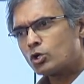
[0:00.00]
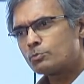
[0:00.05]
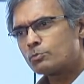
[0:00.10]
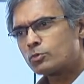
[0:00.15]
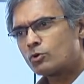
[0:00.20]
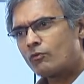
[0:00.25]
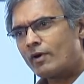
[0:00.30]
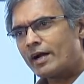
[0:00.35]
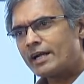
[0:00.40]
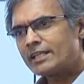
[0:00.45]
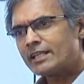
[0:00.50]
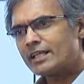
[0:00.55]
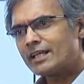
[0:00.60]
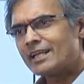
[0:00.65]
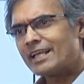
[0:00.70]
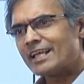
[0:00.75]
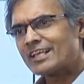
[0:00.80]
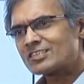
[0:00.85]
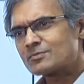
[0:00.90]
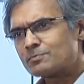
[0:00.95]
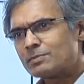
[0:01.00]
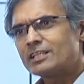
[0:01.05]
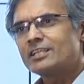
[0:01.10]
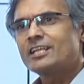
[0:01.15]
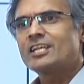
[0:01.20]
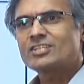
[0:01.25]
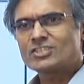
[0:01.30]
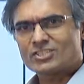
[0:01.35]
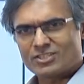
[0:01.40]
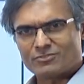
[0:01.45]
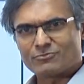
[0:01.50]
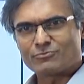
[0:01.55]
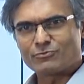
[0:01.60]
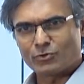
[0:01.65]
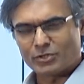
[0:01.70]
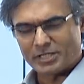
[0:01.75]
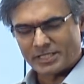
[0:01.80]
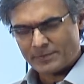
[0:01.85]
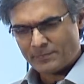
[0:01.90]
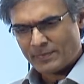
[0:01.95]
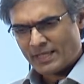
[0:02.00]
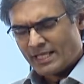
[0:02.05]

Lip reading: provide an explanation for it.